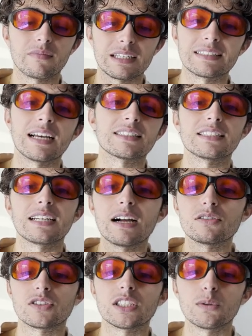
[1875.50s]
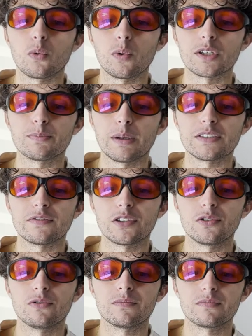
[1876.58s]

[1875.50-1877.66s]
Test it out, see what works best for you.